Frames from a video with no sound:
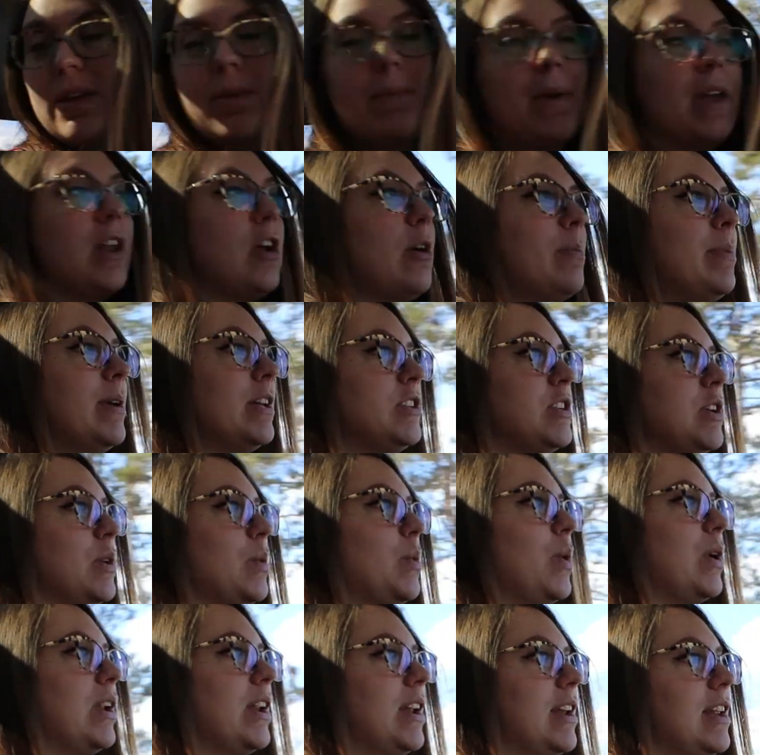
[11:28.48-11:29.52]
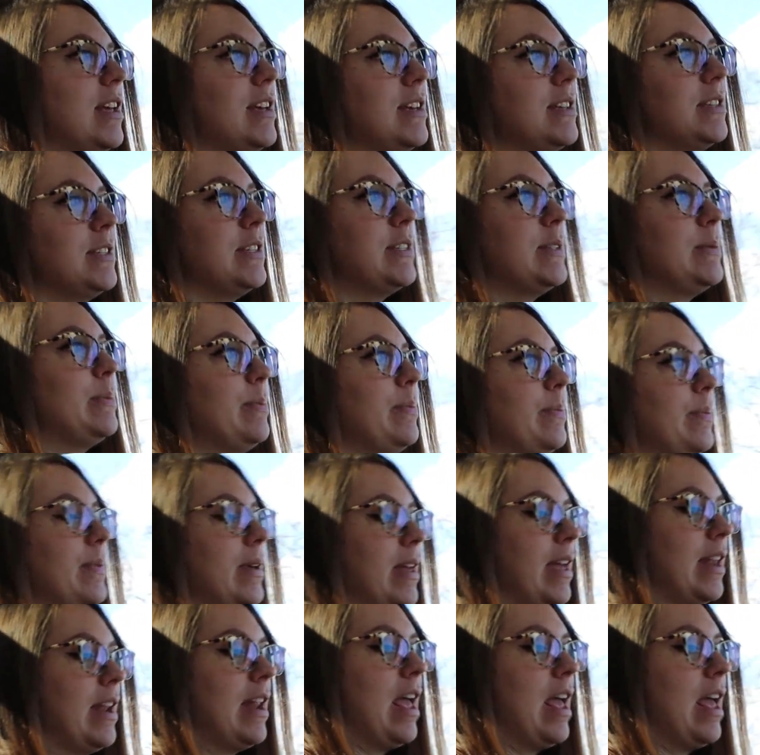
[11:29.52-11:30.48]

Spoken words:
made our pitching what it is, and